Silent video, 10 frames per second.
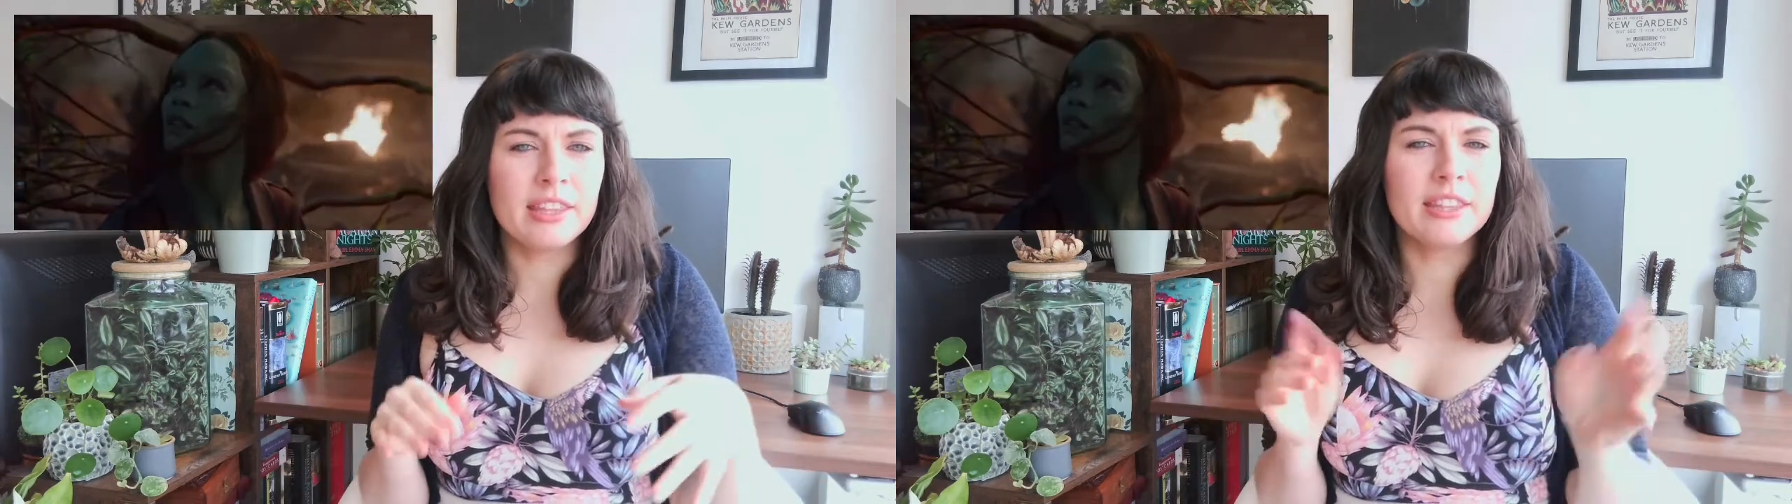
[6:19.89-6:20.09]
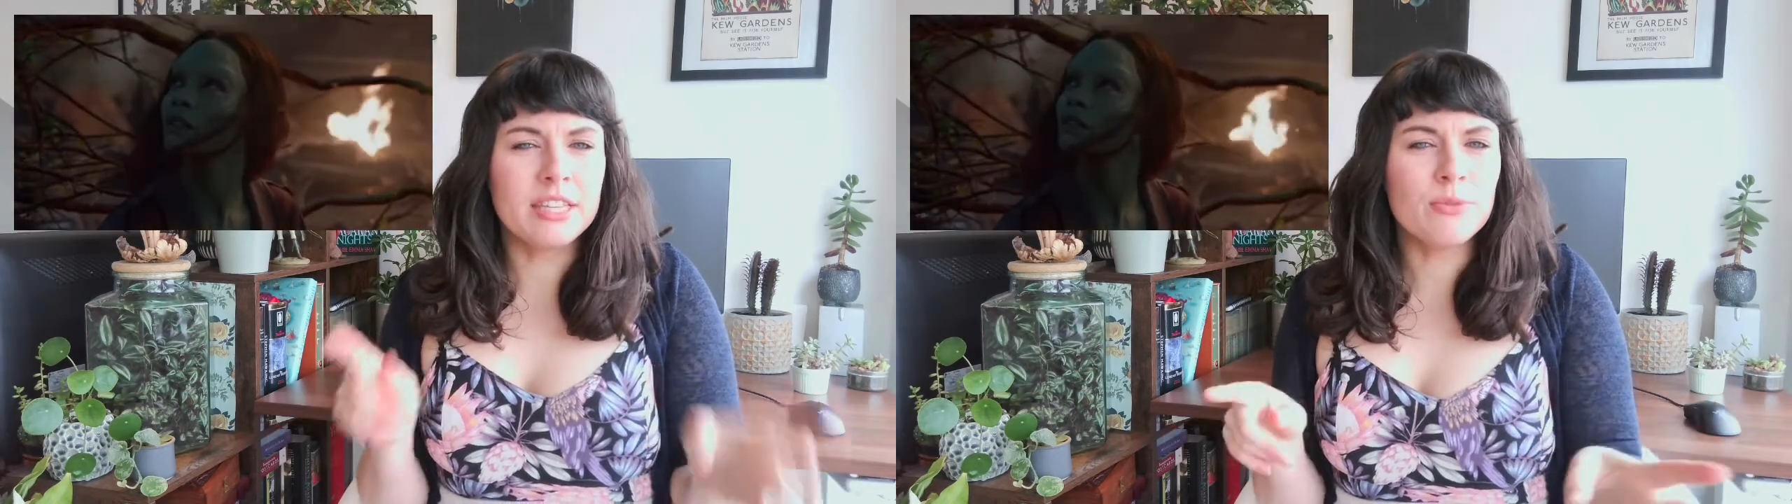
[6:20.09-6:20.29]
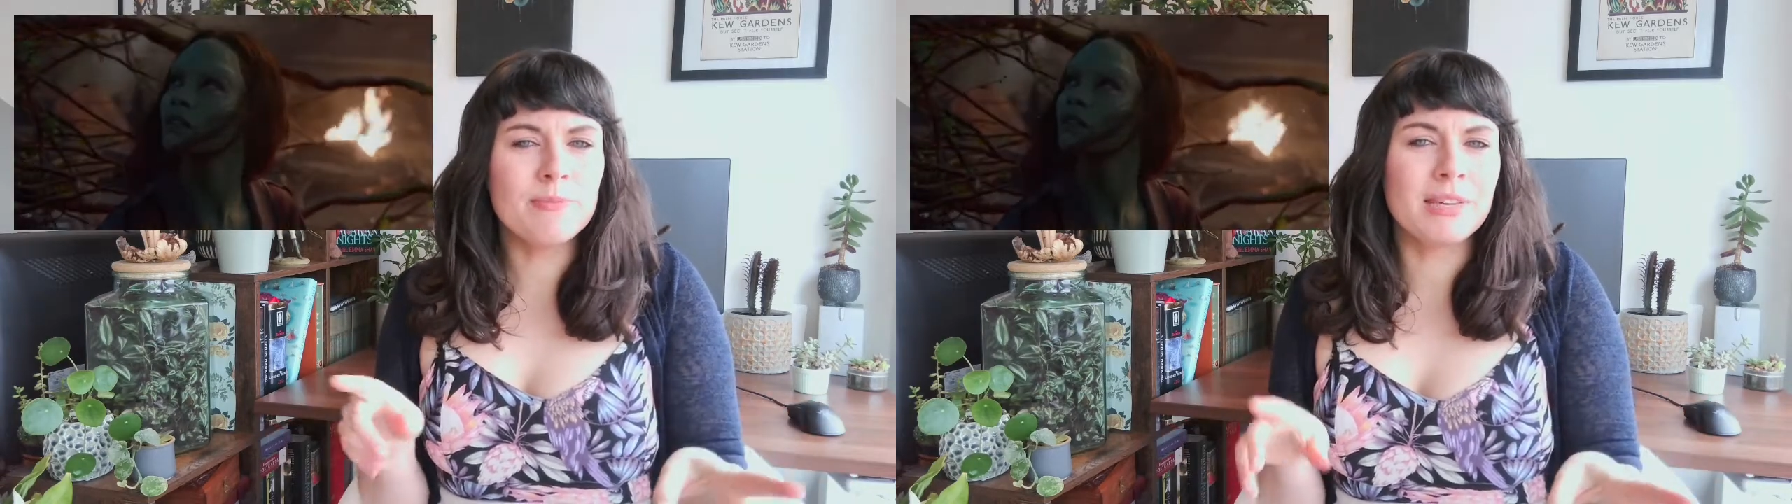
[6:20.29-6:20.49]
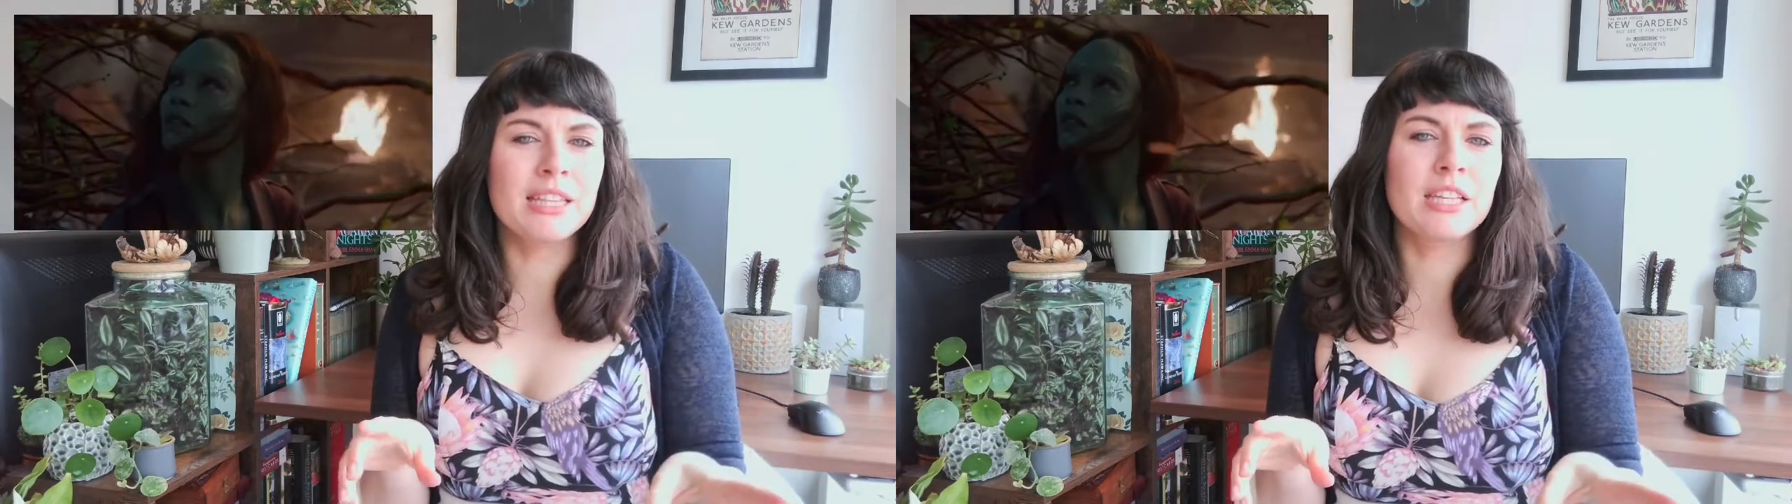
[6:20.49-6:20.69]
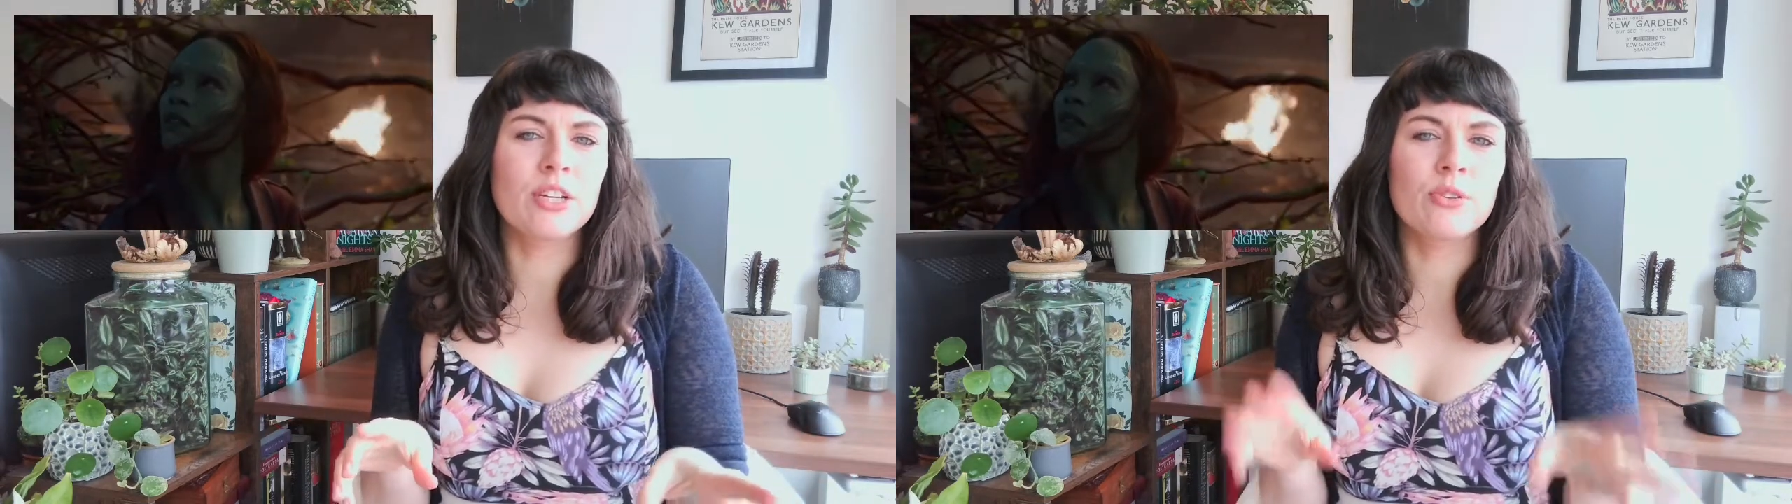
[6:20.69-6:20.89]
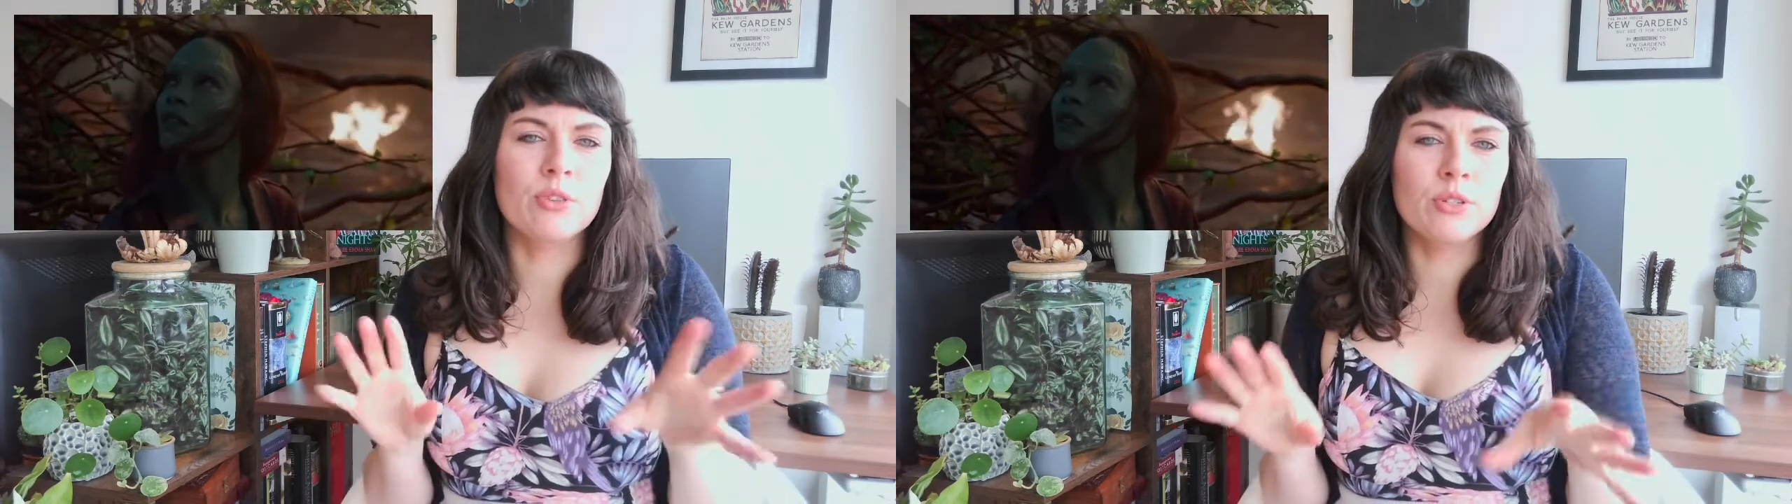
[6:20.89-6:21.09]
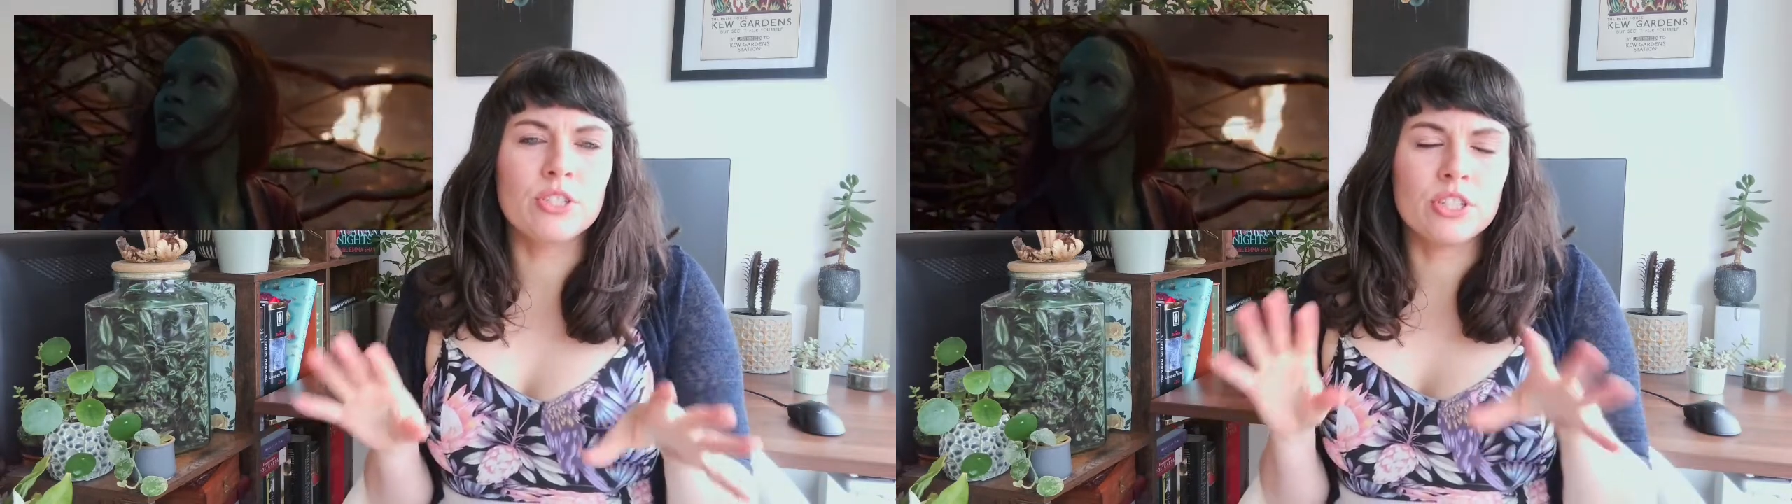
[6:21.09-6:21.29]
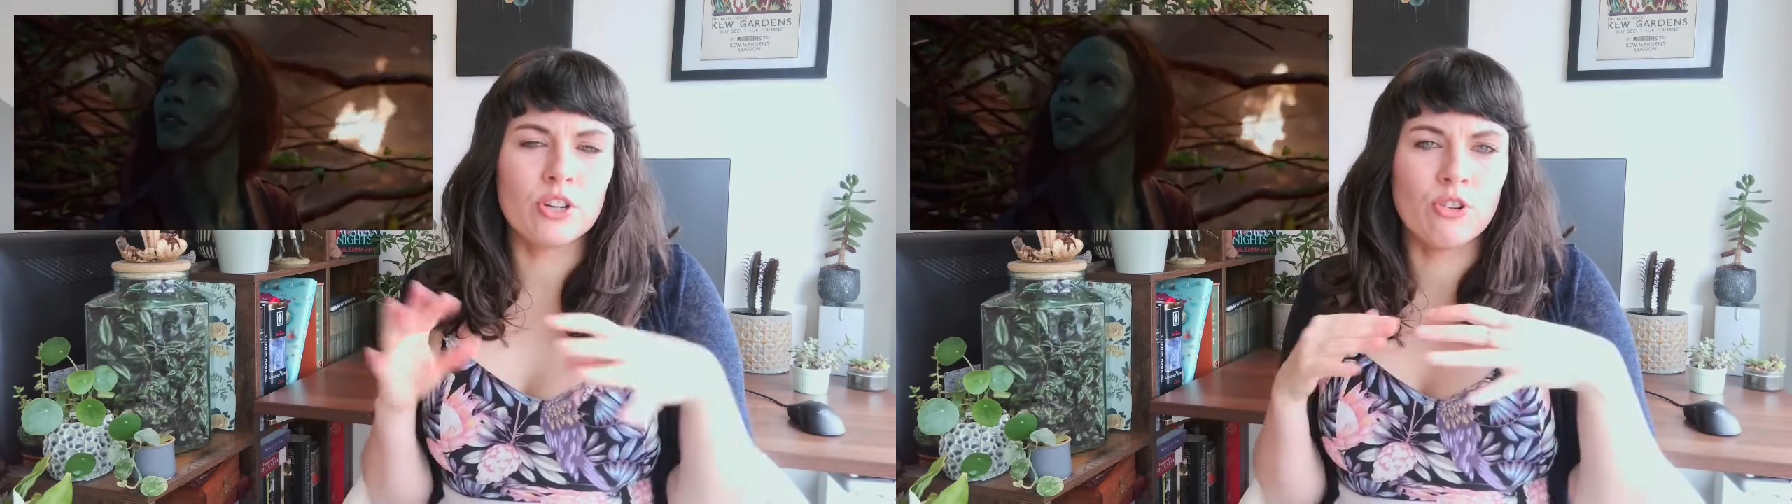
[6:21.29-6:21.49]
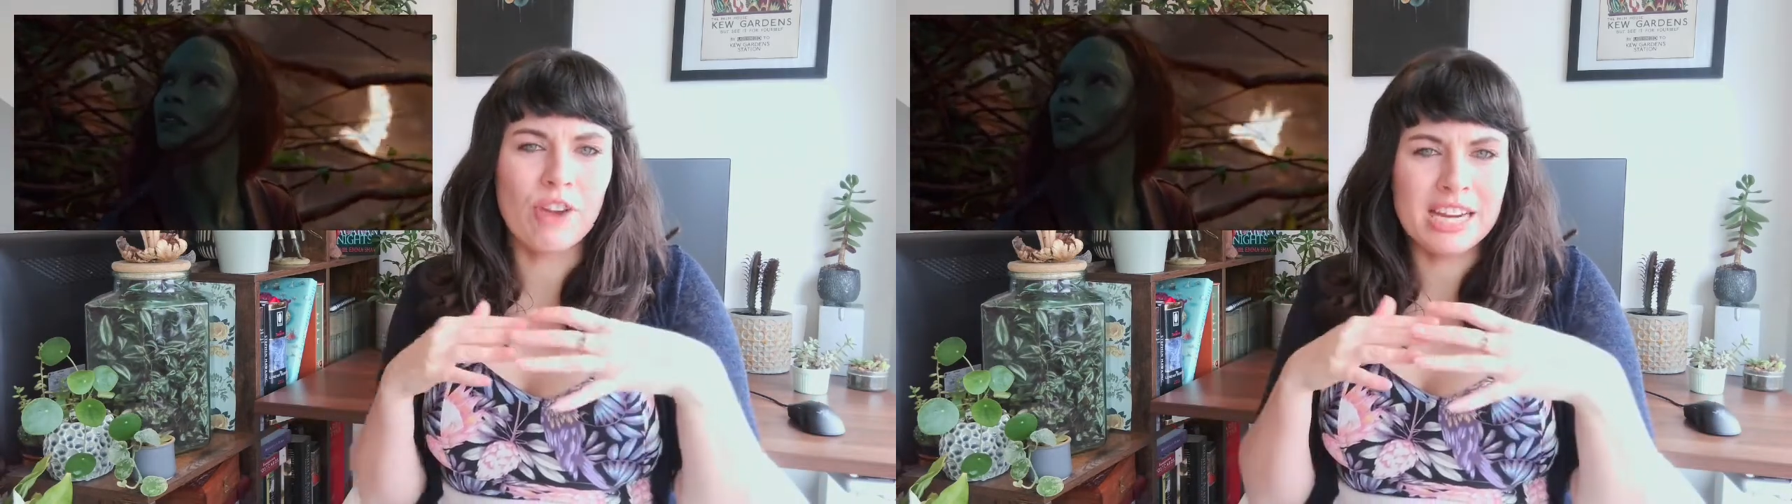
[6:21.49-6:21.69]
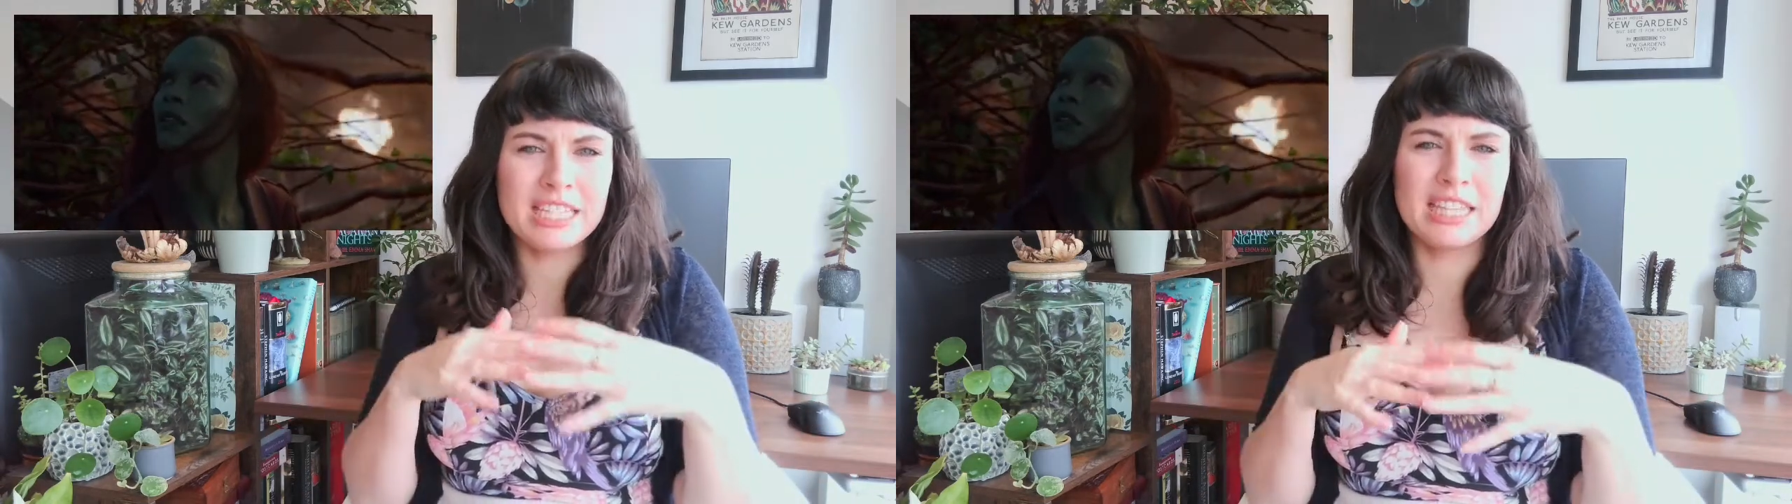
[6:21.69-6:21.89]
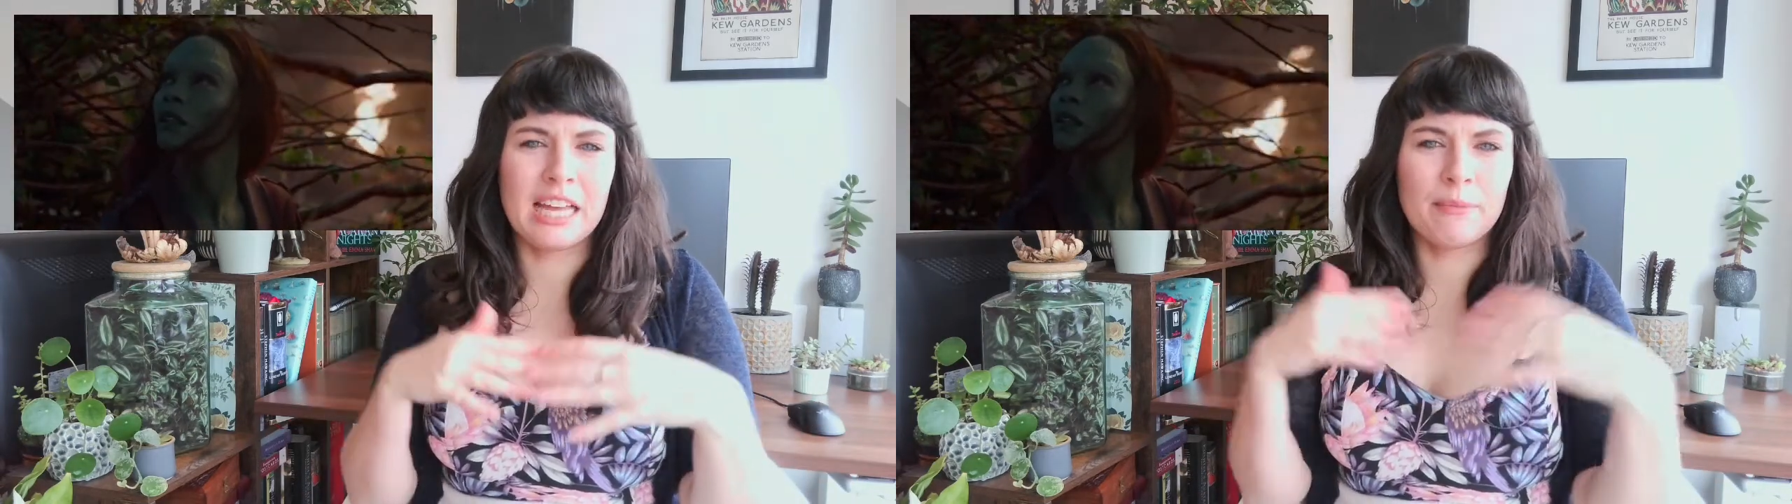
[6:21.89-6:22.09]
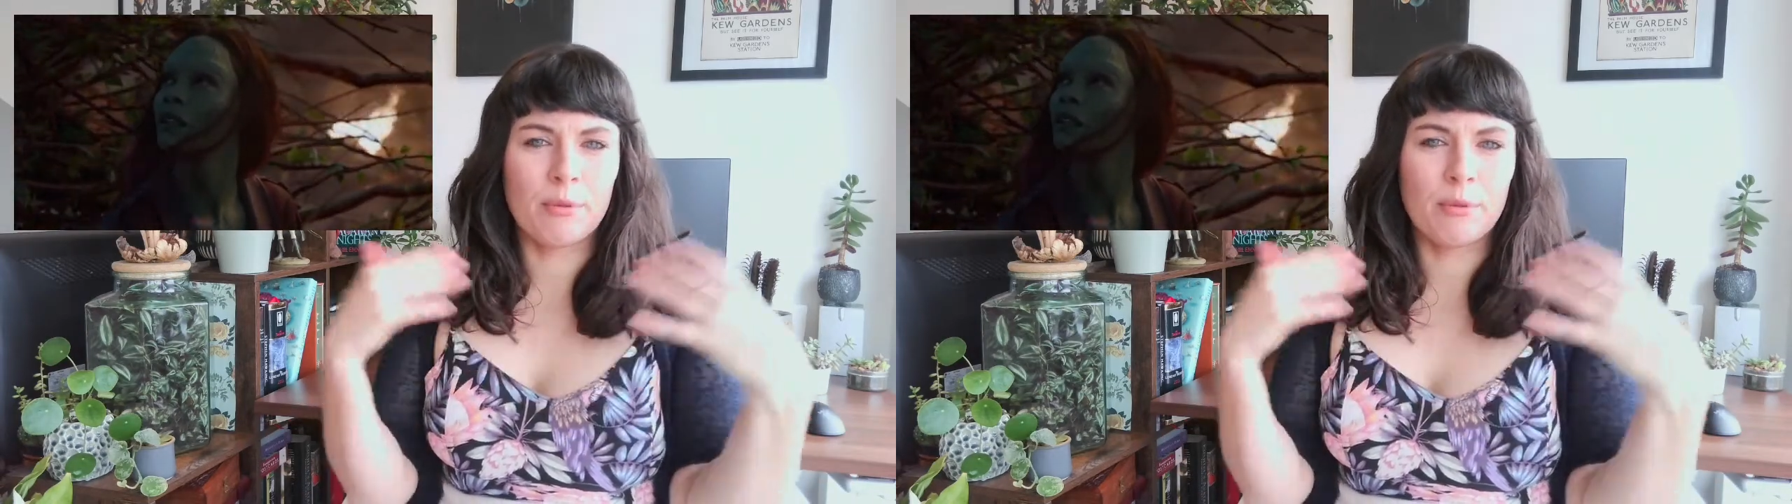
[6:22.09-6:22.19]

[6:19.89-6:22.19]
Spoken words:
then this would mean that Groot's creating that